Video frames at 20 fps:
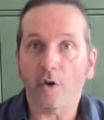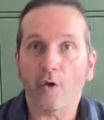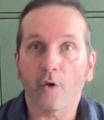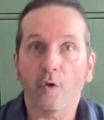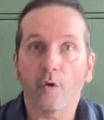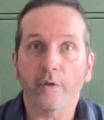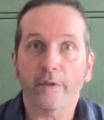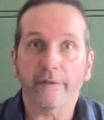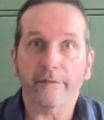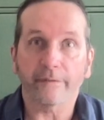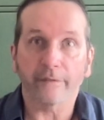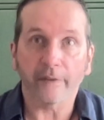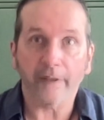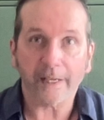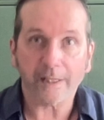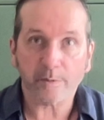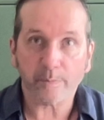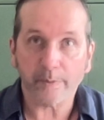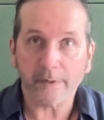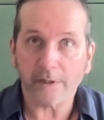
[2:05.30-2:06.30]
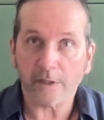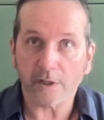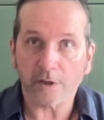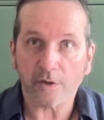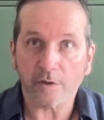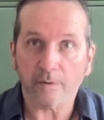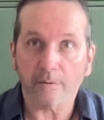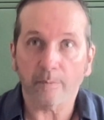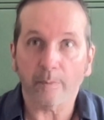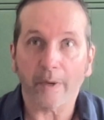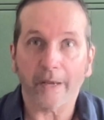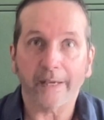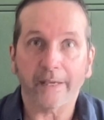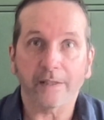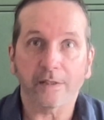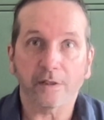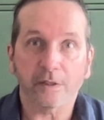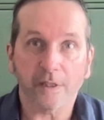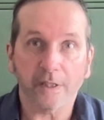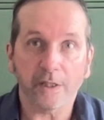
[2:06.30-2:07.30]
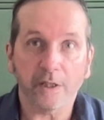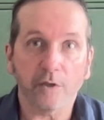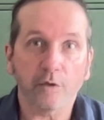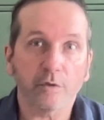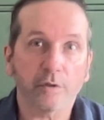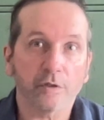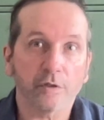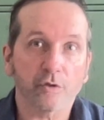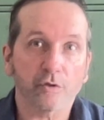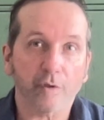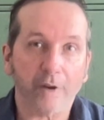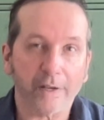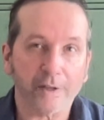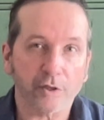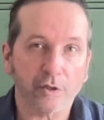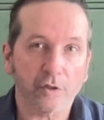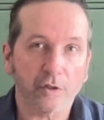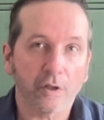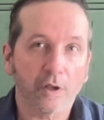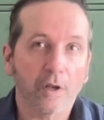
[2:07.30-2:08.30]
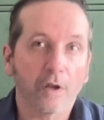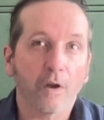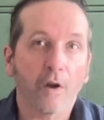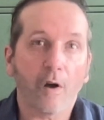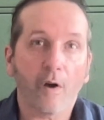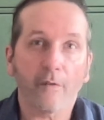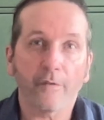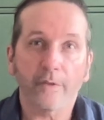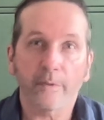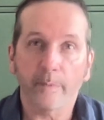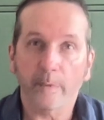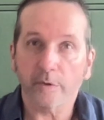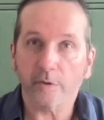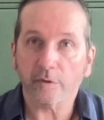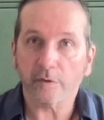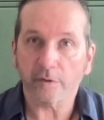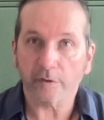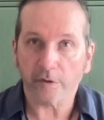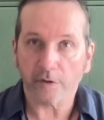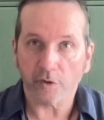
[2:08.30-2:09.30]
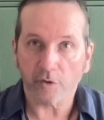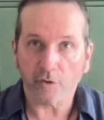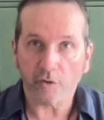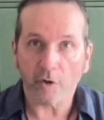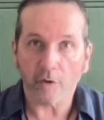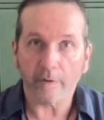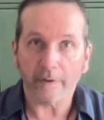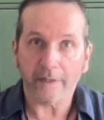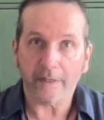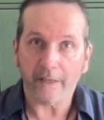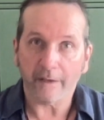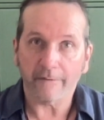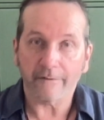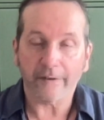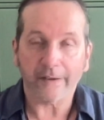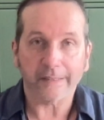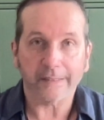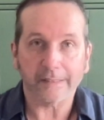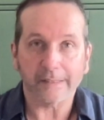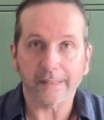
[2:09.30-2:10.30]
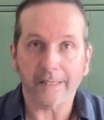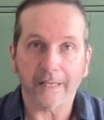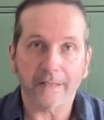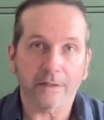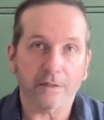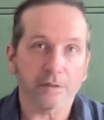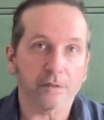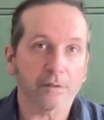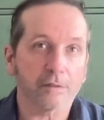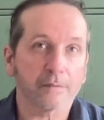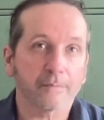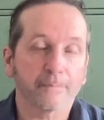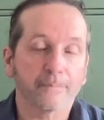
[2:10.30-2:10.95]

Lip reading: or the flexed position by continued contraction of the muscles controlling the affected tendons.